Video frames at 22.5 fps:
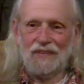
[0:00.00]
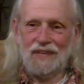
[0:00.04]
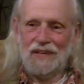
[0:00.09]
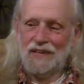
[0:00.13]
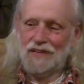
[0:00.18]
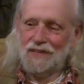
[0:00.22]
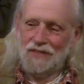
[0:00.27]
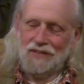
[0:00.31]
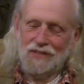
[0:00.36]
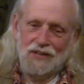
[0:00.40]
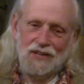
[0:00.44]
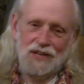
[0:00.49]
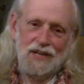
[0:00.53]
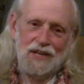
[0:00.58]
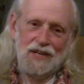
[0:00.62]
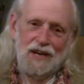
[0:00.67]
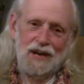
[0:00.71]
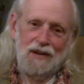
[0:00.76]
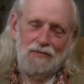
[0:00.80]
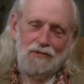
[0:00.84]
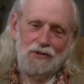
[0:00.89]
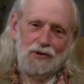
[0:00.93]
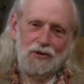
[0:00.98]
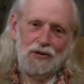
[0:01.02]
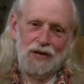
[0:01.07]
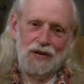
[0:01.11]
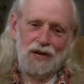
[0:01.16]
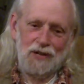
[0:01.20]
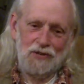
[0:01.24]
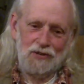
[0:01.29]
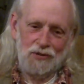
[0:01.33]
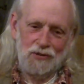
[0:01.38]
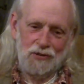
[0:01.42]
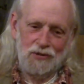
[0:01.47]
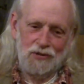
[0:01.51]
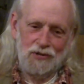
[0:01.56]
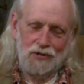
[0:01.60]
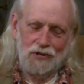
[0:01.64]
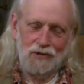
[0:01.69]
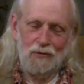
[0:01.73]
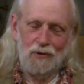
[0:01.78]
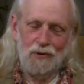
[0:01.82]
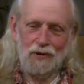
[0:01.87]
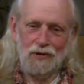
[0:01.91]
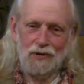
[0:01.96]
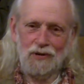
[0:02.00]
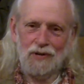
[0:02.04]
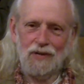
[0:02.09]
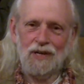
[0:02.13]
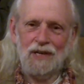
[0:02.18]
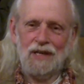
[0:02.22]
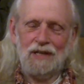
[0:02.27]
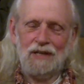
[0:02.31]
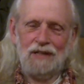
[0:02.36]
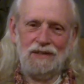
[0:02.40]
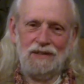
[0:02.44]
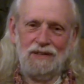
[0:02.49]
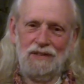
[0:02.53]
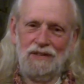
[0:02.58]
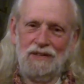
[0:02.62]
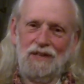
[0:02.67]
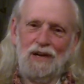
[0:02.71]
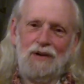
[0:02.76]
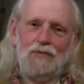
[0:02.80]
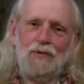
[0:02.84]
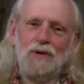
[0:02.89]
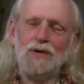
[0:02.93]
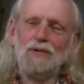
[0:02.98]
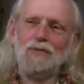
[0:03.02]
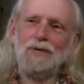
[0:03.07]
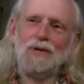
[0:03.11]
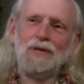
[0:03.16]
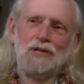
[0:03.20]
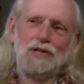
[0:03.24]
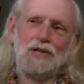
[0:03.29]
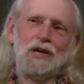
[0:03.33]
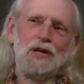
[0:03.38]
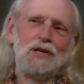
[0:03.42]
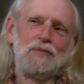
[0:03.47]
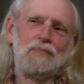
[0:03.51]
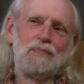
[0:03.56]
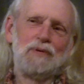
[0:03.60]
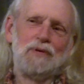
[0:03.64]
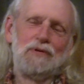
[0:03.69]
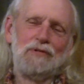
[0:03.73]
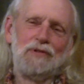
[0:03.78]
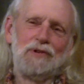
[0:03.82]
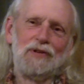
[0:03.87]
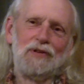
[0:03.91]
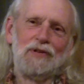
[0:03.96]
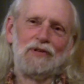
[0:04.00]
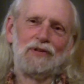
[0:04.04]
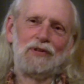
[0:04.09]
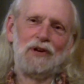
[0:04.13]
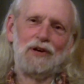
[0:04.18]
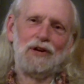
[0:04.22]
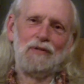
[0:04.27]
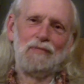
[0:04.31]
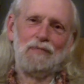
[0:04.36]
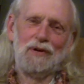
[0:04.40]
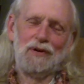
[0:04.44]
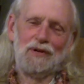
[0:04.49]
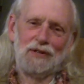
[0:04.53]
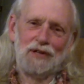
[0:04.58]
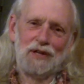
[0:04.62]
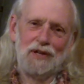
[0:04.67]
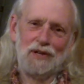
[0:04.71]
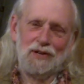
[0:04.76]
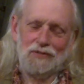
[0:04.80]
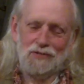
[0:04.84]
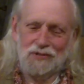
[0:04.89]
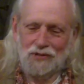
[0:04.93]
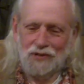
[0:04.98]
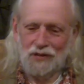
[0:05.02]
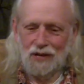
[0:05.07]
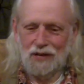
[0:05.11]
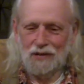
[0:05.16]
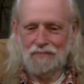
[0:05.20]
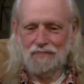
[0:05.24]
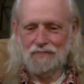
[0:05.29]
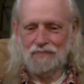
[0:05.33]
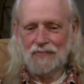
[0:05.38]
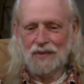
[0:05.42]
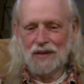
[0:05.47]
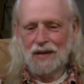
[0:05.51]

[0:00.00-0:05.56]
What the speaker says: And she didn't have a good answer. She wondered, I wonder what Shakespeare really thought about the countryside.